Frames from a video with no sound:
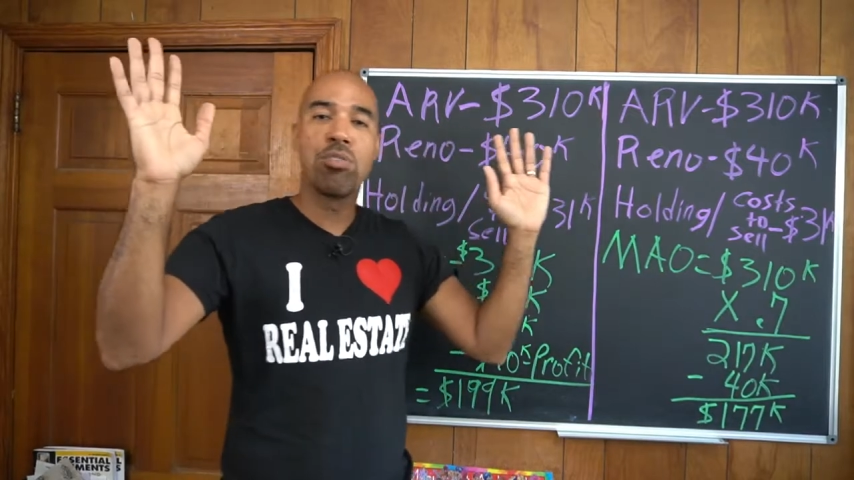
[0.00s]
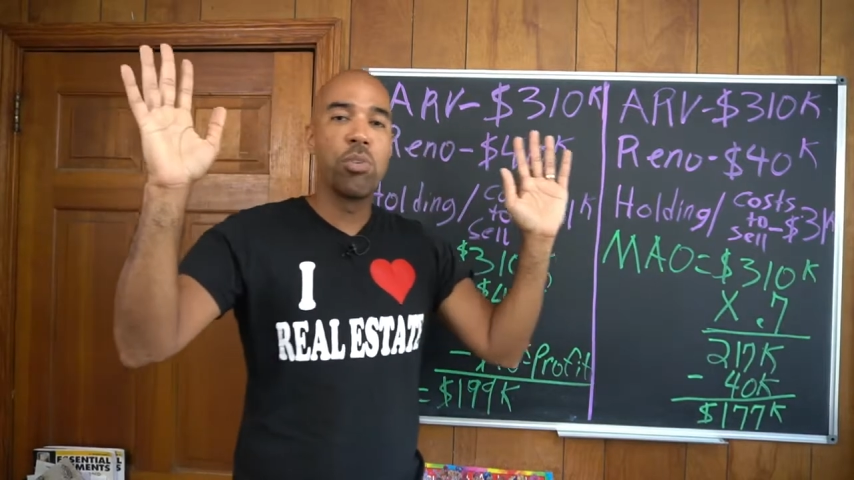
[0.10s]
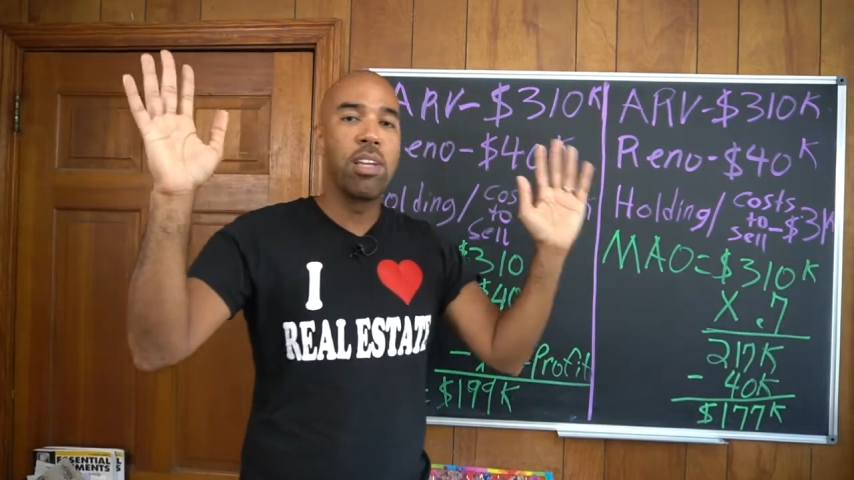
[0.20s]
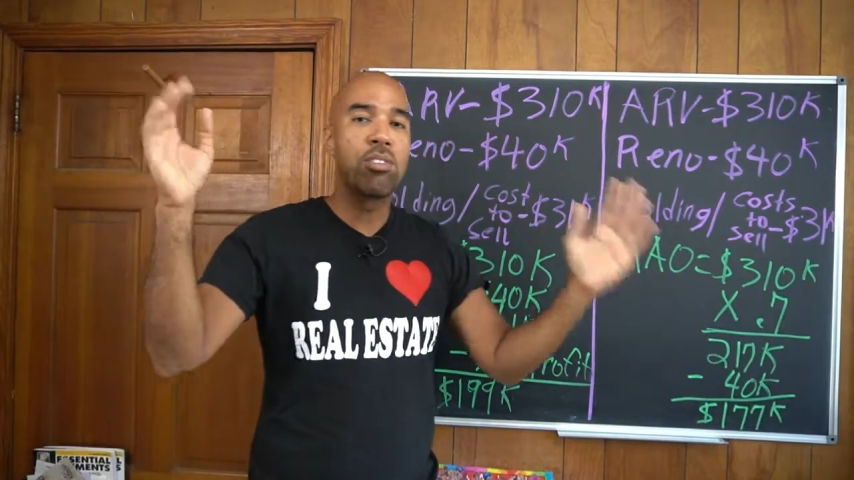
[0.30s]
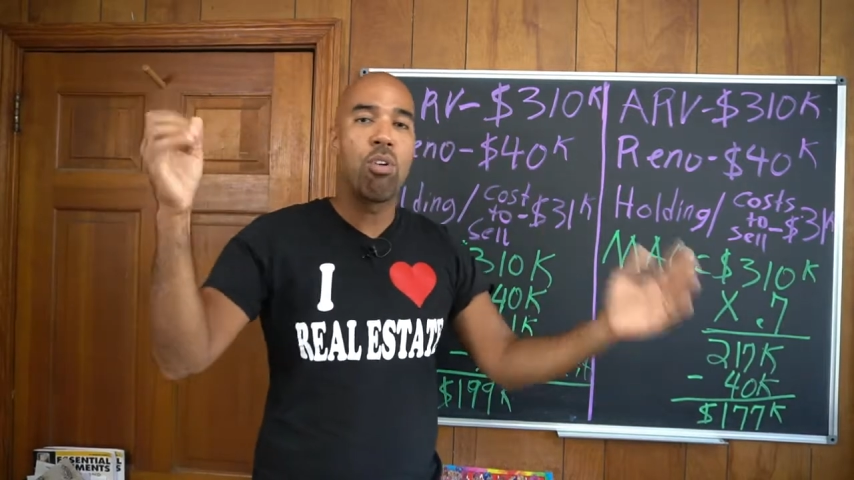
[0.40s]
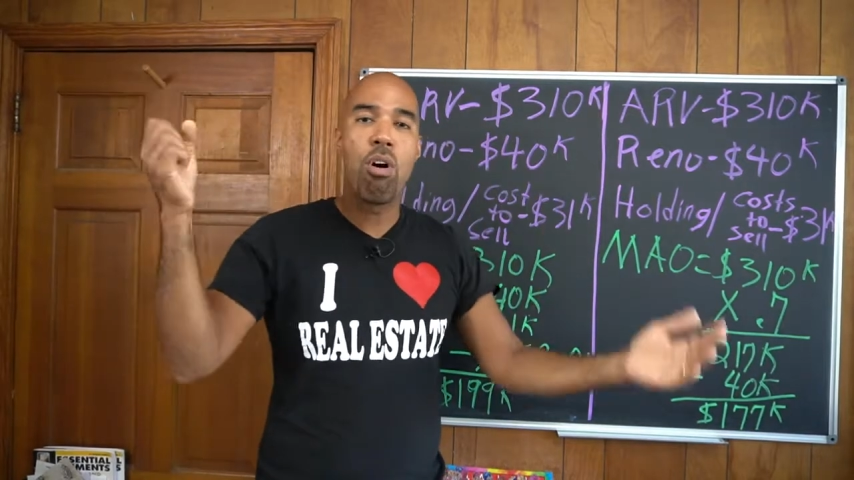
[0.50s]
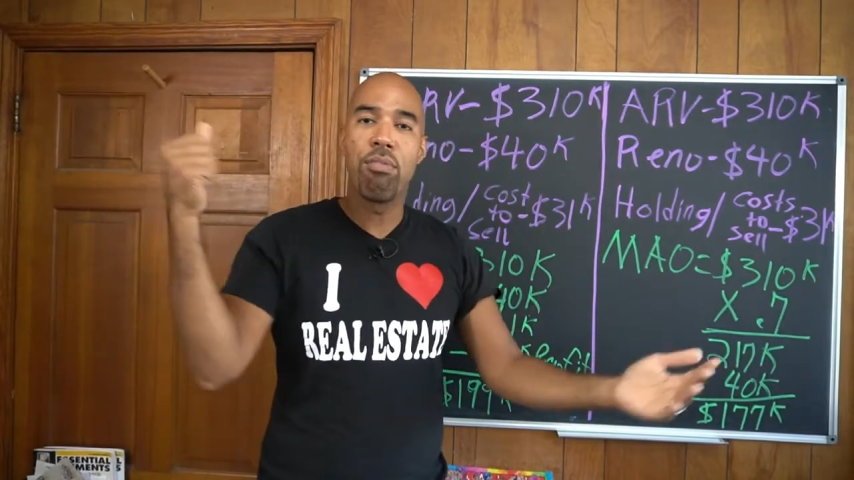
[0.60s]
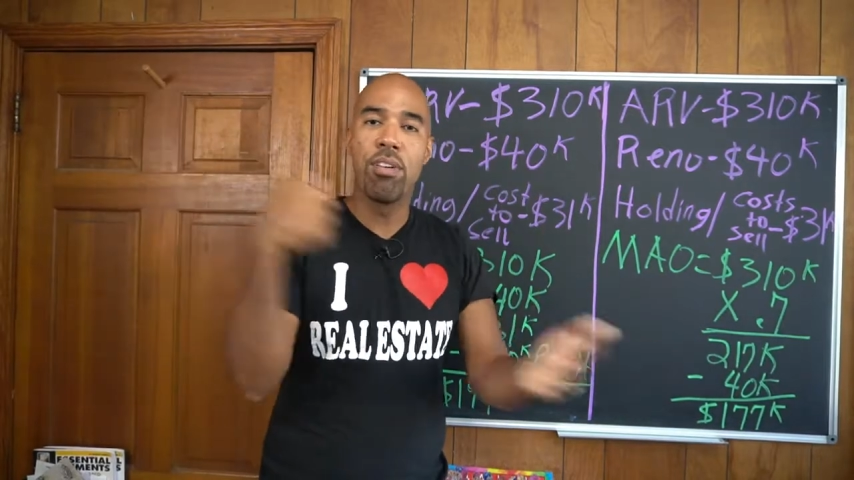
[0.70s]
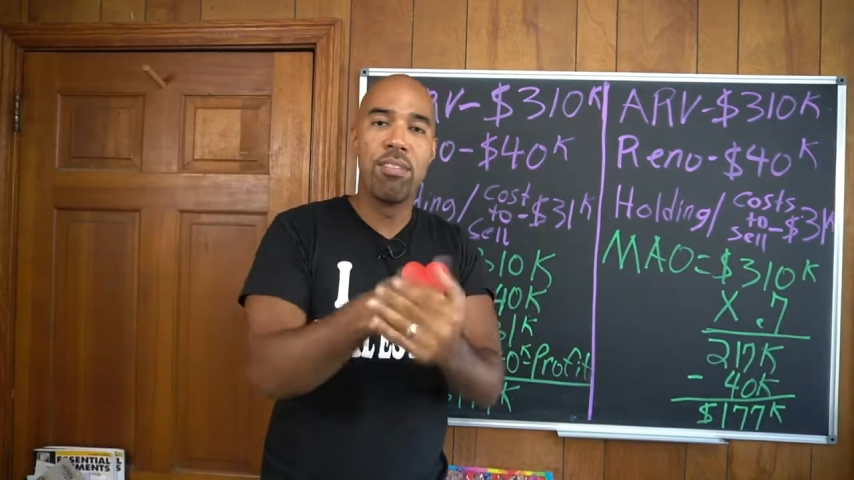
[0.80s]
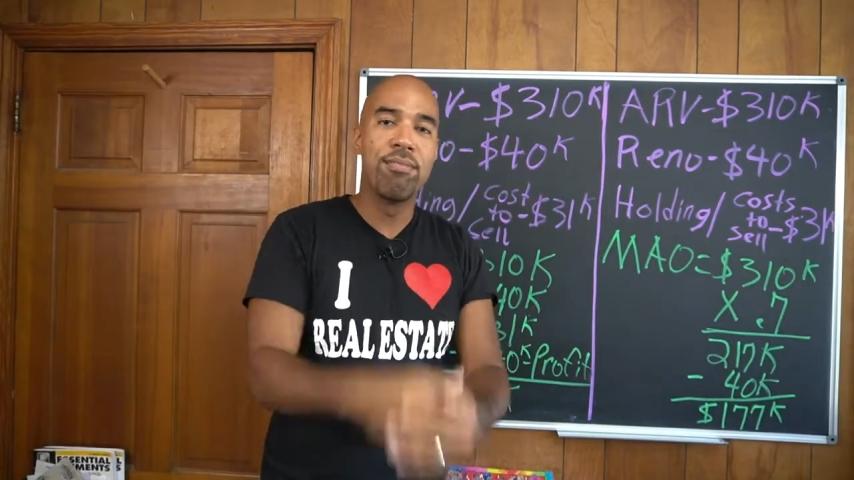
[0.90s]
you can get your
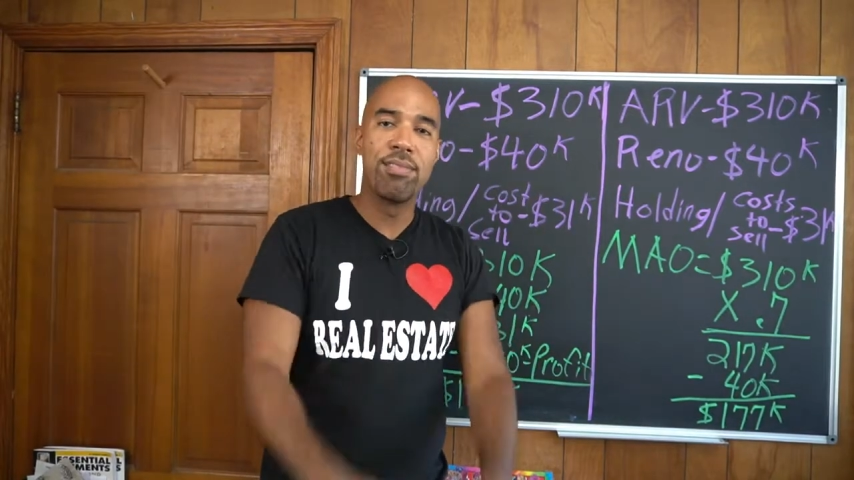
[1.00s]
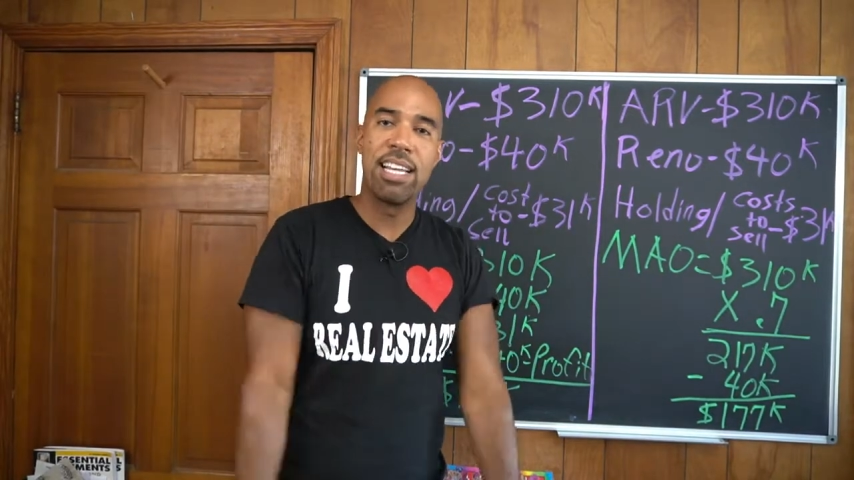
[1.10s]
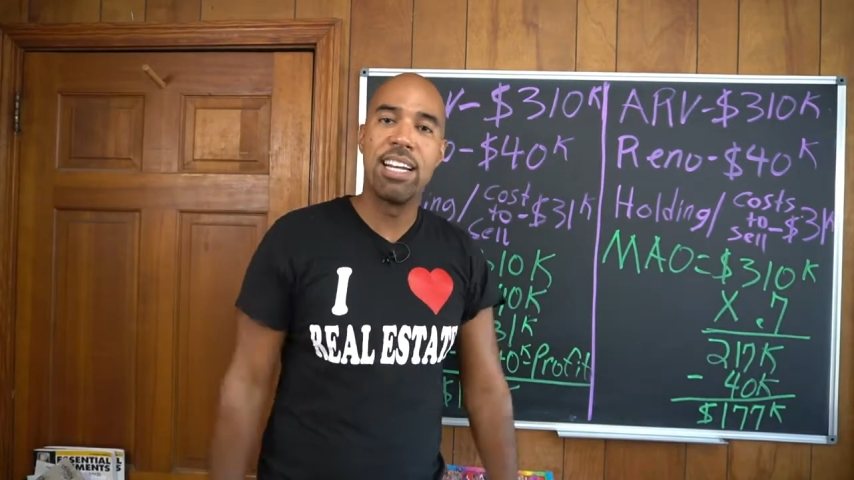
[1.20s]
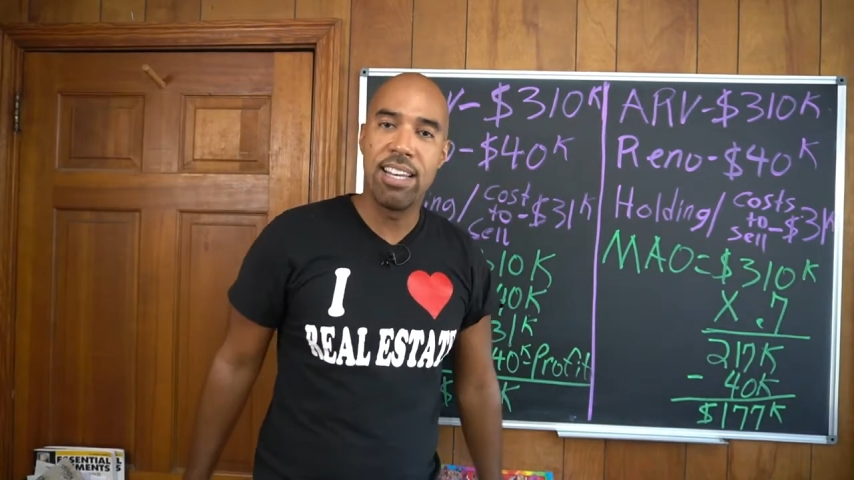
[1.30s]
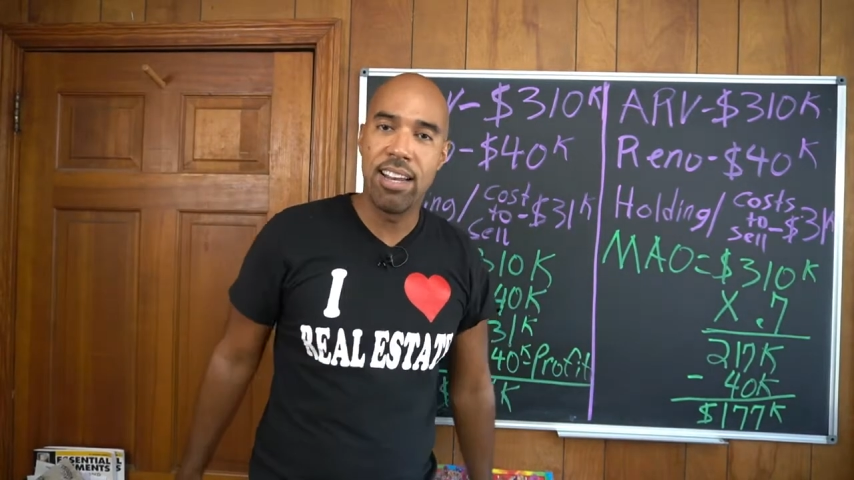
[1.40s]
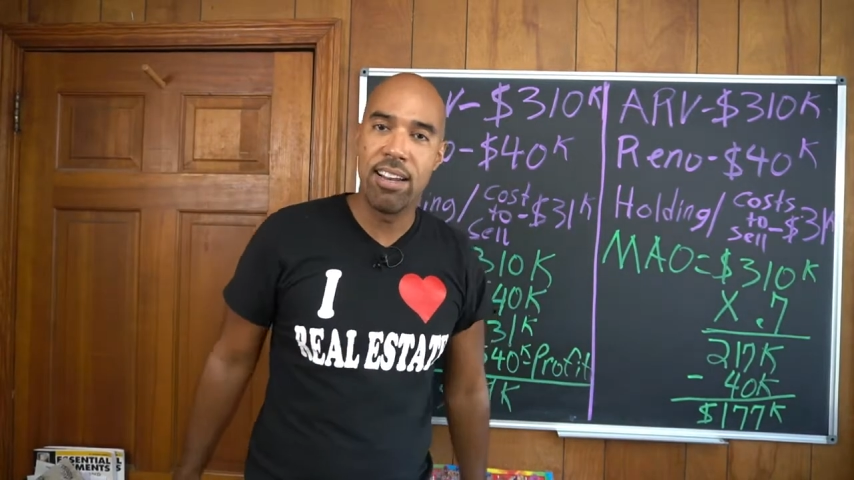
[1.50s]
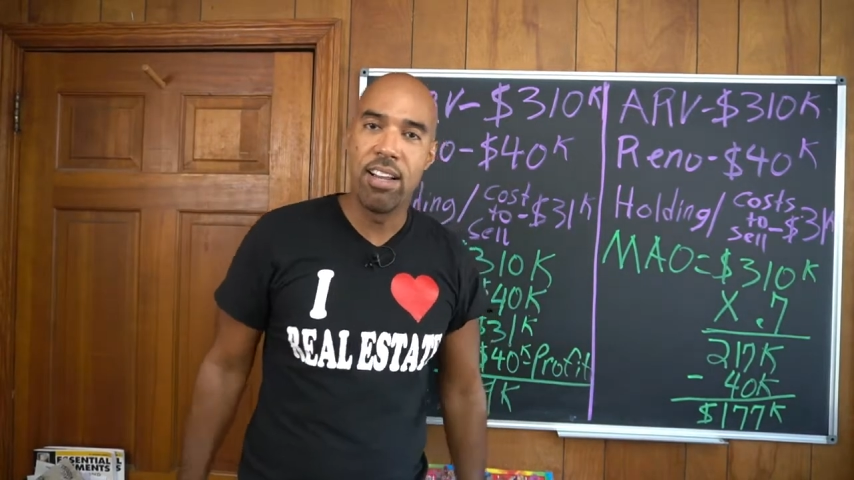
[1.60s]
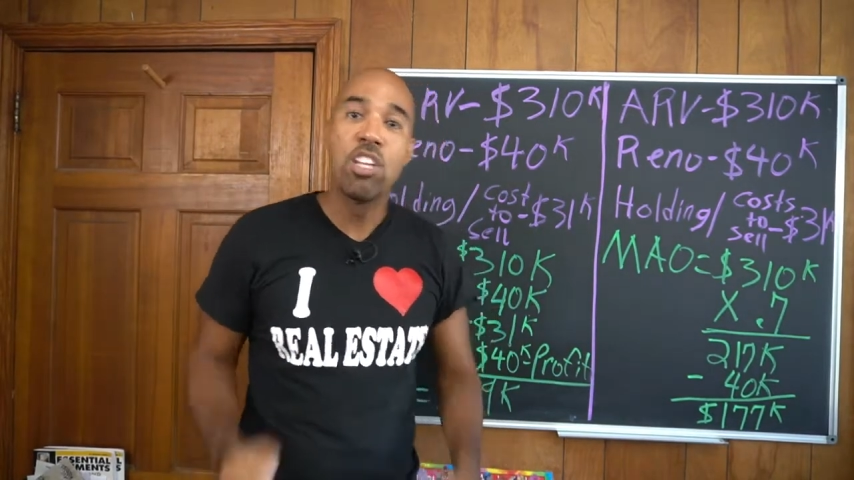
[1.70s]
offer, get it in there.